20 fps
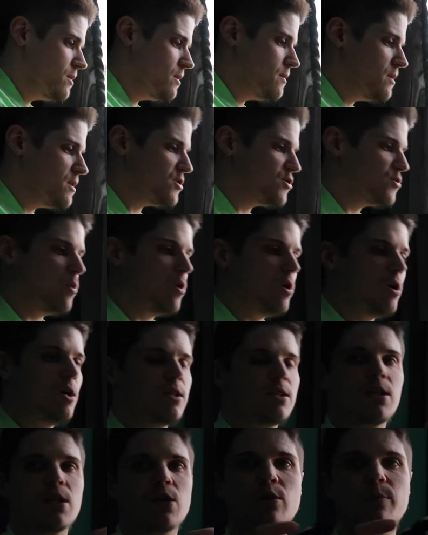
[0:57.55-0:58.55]
And this
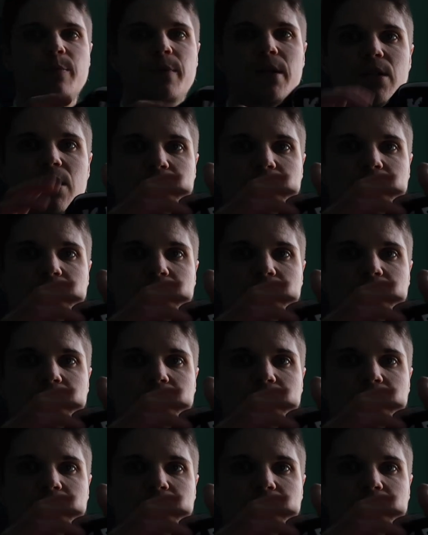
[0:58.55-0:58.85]
one's a little bit